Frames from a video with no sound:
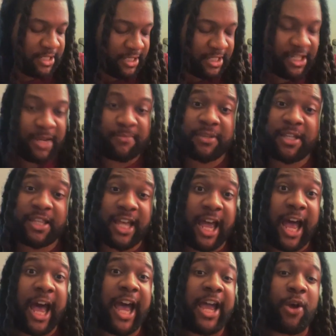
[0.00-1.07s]
This is something that
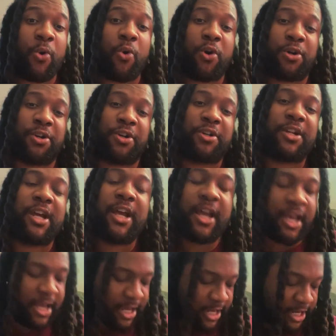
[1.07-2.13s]
I ordered,
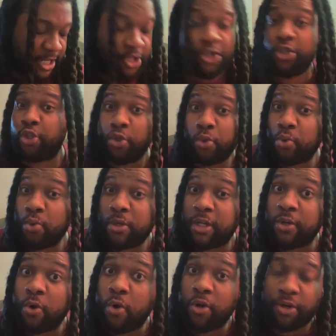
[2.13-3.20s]
and you
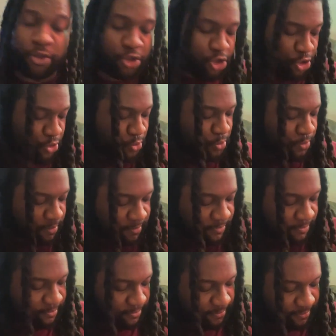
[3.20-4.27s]
can order too.
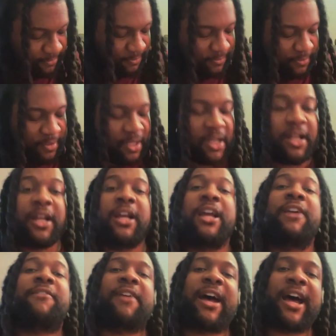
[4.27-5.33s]

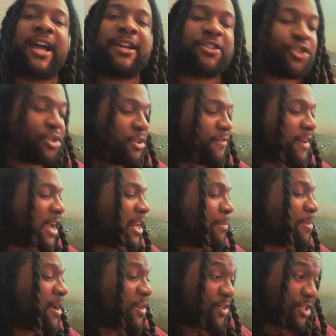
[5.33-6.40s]
If I should have had a
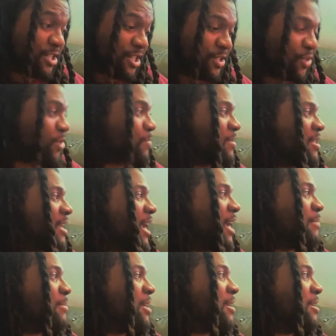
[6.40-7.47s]
pair of scissors
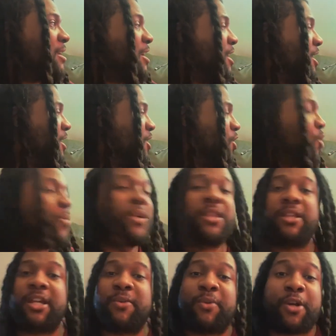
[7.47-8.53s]
beside me, you
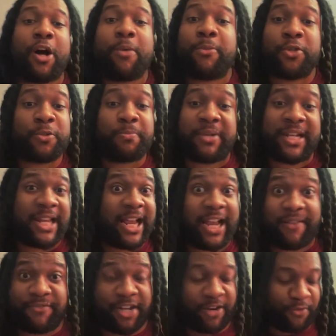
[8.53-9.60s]
would, it would almost be like
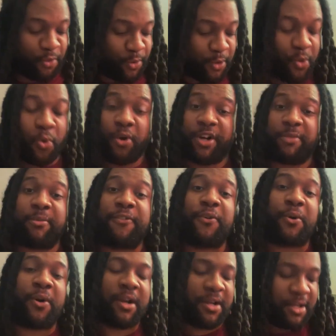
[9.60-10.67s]
I've never recorded
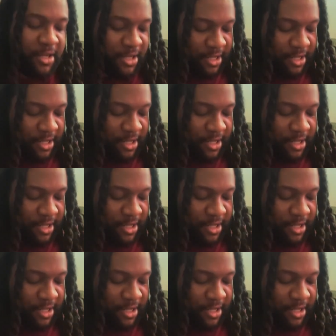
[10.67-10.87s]
before.